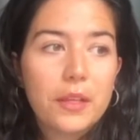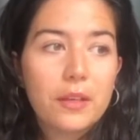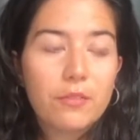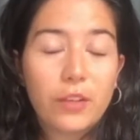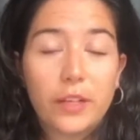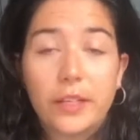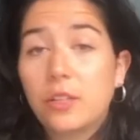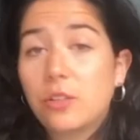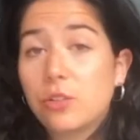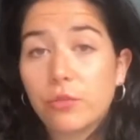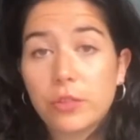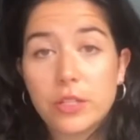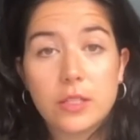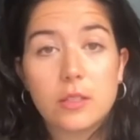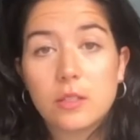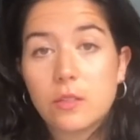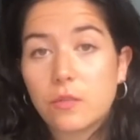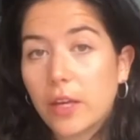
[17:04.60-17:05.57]
financial
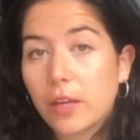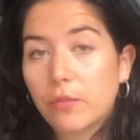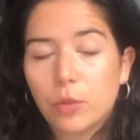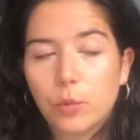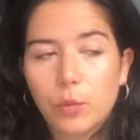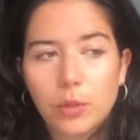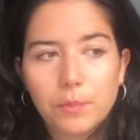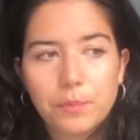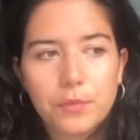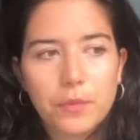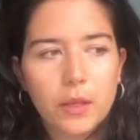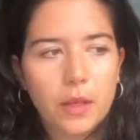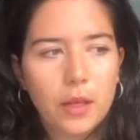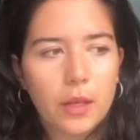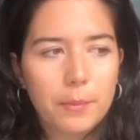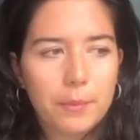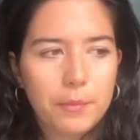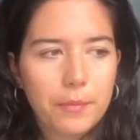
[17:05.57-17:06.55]
reasons for everyone
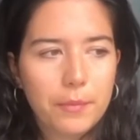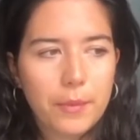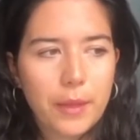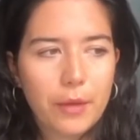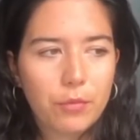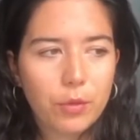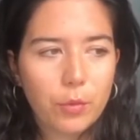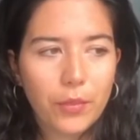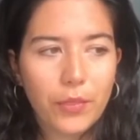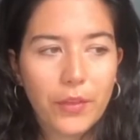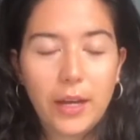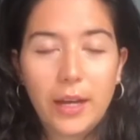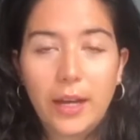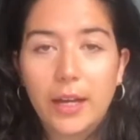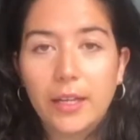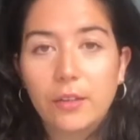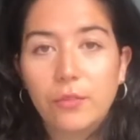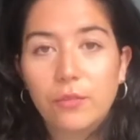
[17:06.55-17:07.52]
that
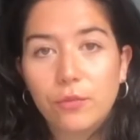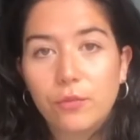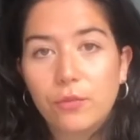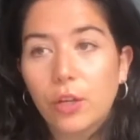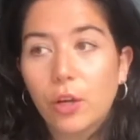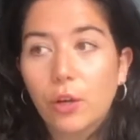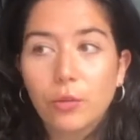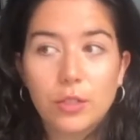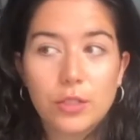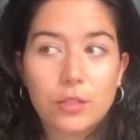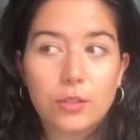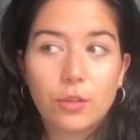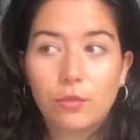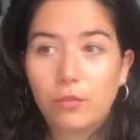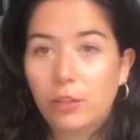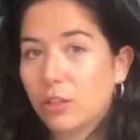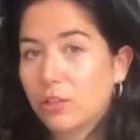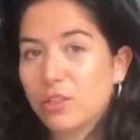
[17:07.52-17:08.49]
I've known has
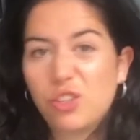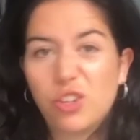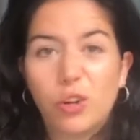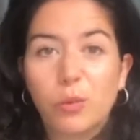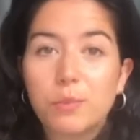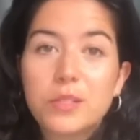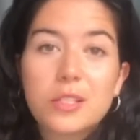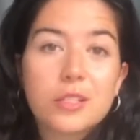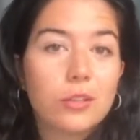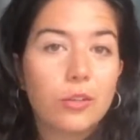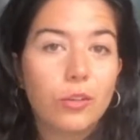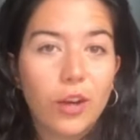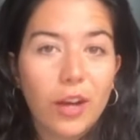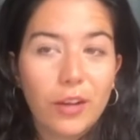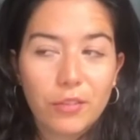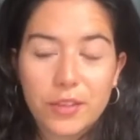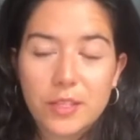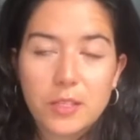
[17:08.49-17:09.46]
sort of lost jobs or
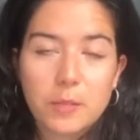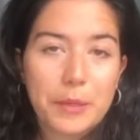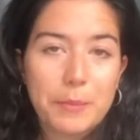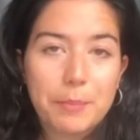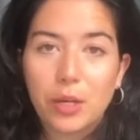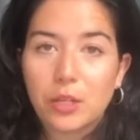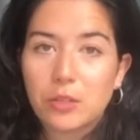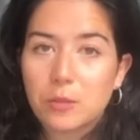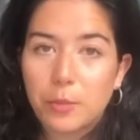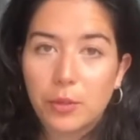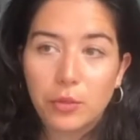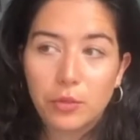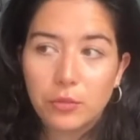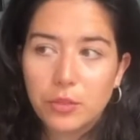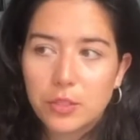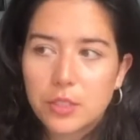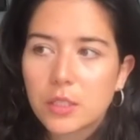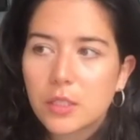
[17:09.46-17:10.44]
everything's been
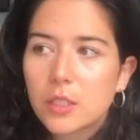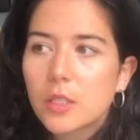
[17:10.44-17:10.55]
postponed.